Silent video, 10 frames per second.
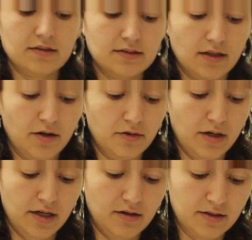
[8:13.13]
so
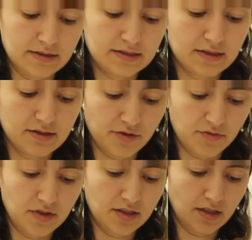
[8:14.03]
I honestly don't
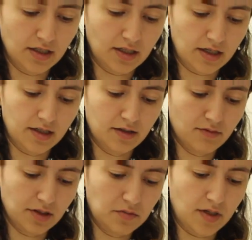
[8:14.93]
feel like I can
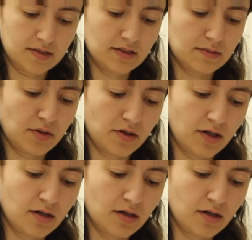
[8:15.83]
really mess this part